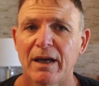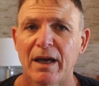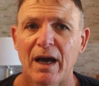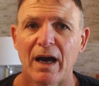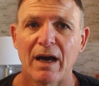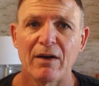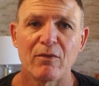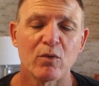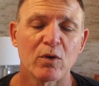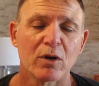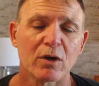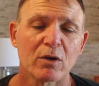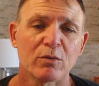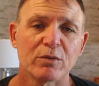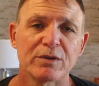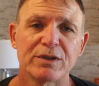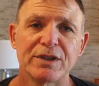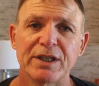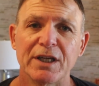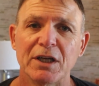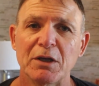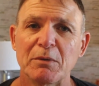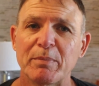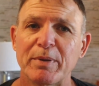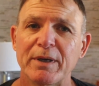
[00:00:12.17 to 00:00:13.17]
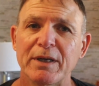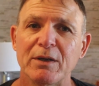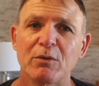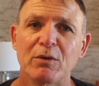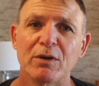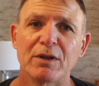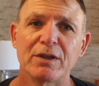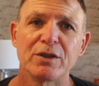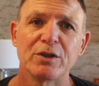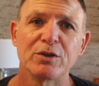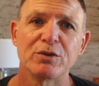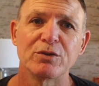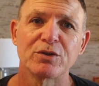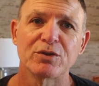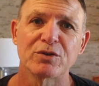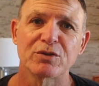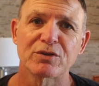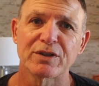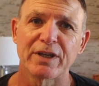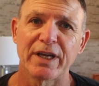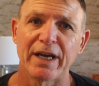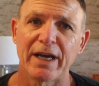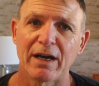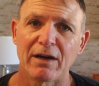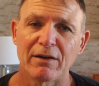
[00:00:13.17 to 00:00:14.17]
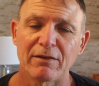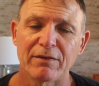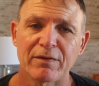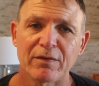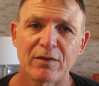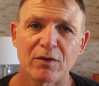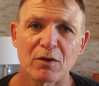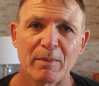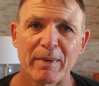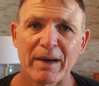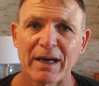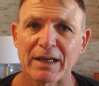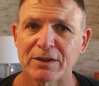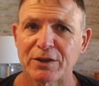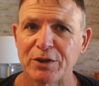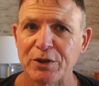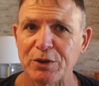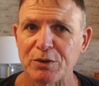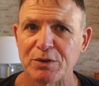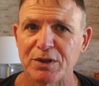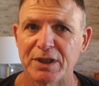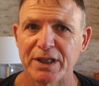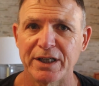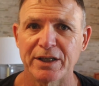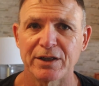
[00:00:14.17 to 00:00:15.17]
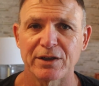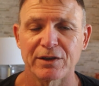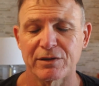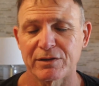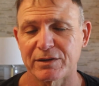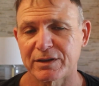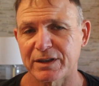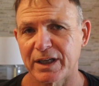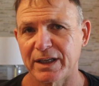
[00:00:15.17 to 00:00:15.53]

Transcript: I've worked with GLP-1 users now for about 2 years,